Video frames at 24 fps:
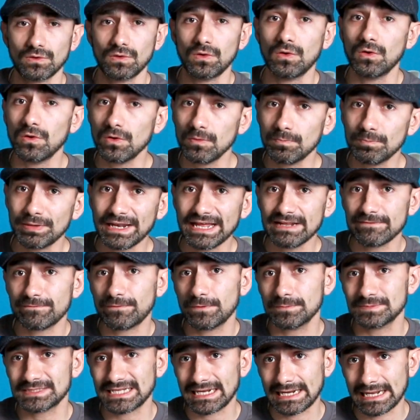All
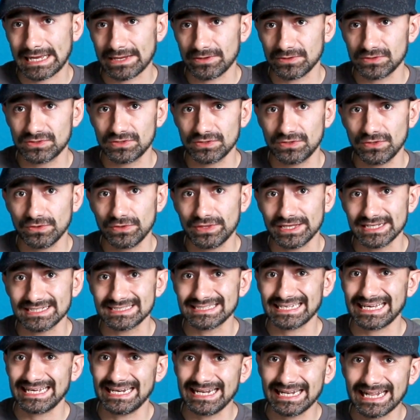platforms allow you to do
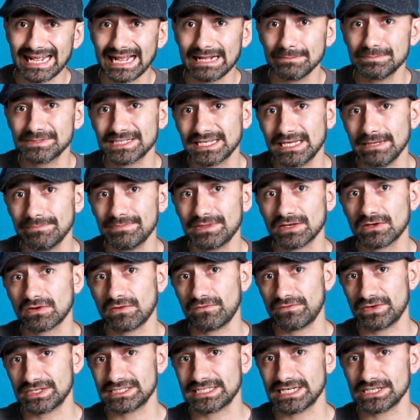this, and it helps keep the
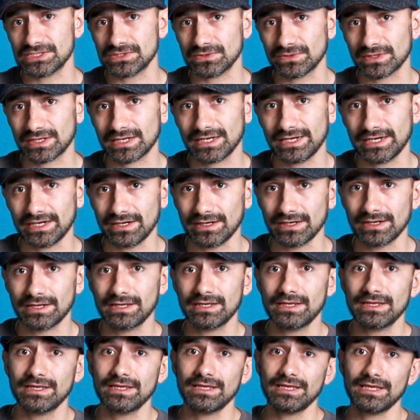conversation clear.
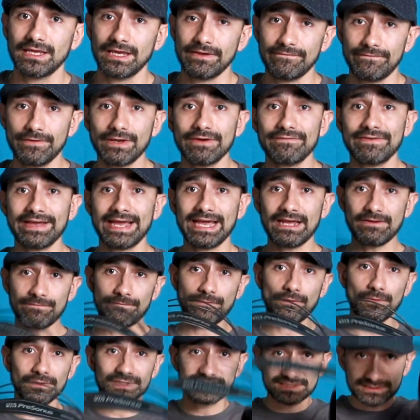If you have
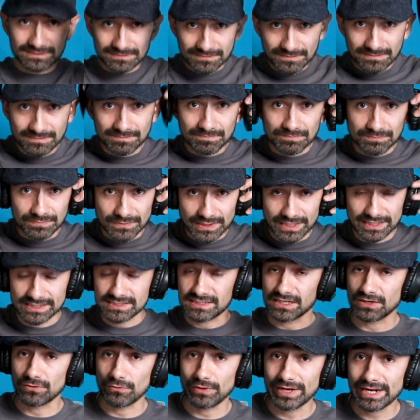headphones,
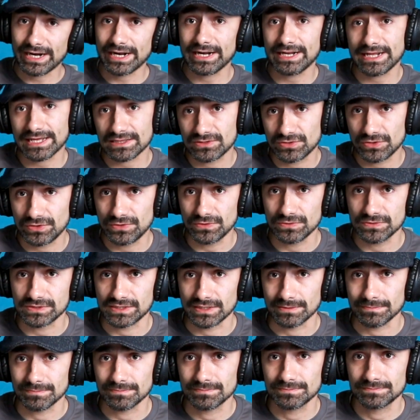it's a great idea to use
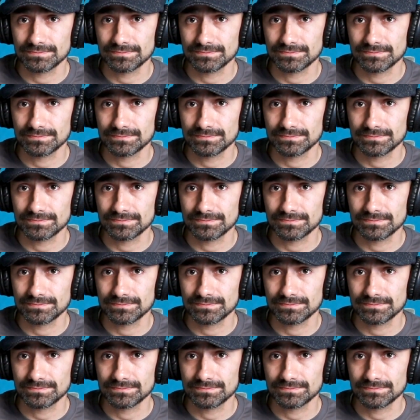them.